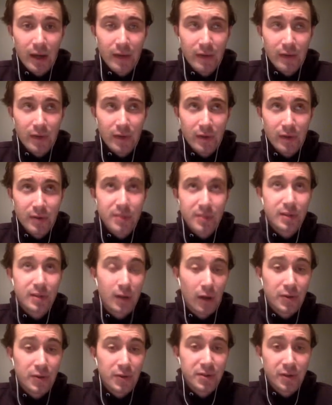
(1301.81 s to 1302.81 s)
even though it's
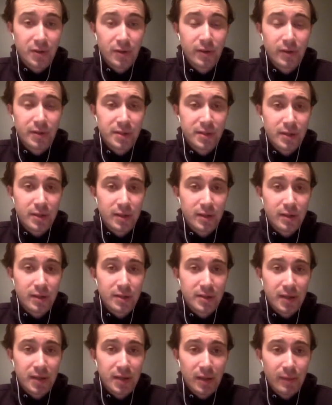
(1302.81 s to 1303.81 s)
close to. It's
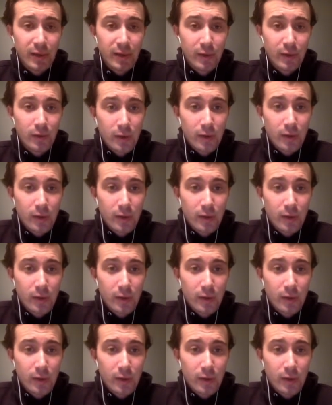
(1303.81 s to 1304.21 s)
gunmetal.